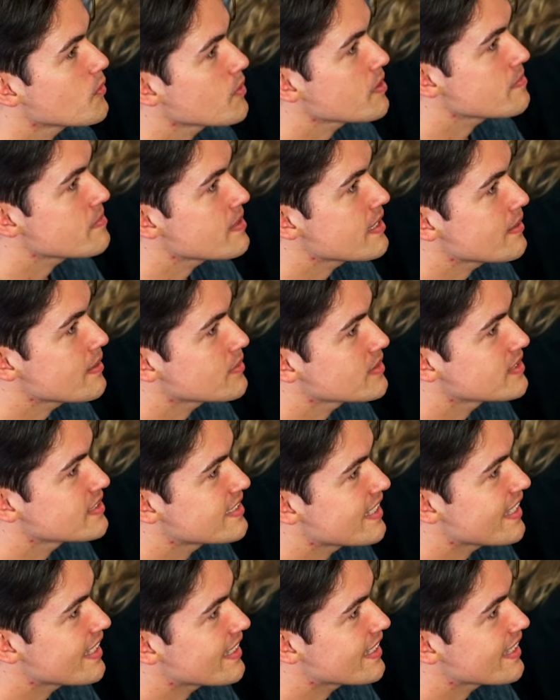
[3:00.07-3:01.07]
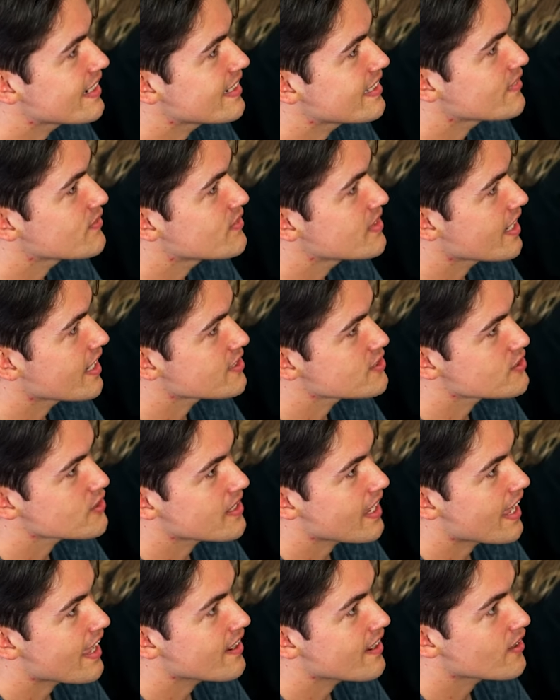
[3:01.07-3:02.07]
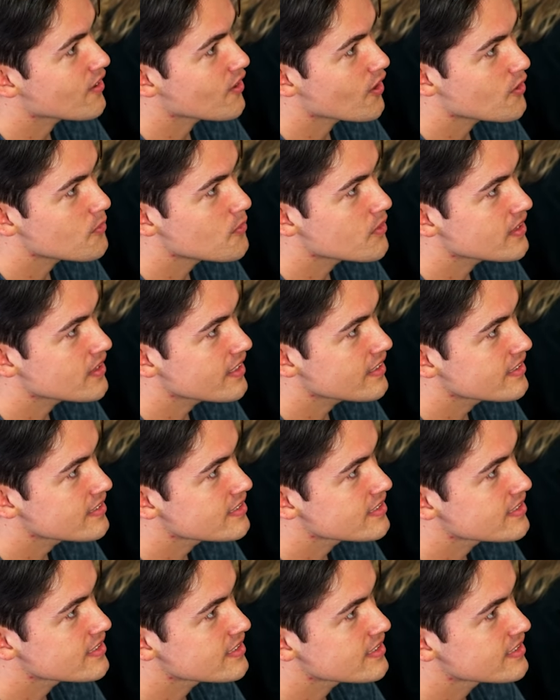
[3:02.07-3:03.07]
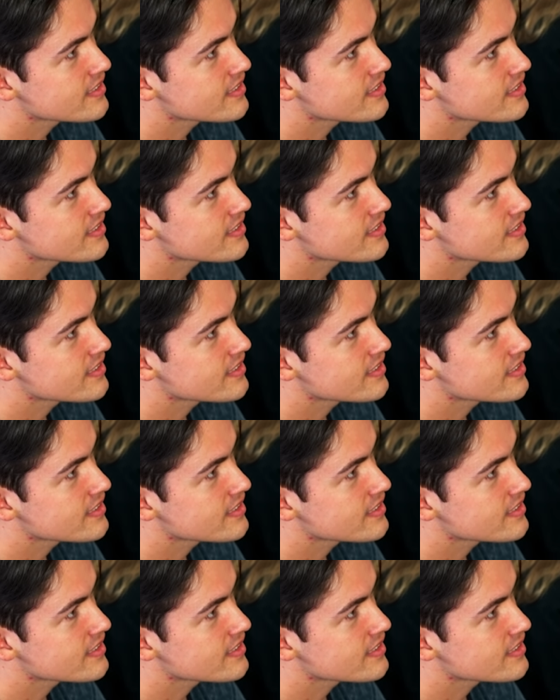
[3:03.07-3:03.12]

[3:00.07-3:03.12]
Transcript: we be able to take any of the extra cat hair home with us?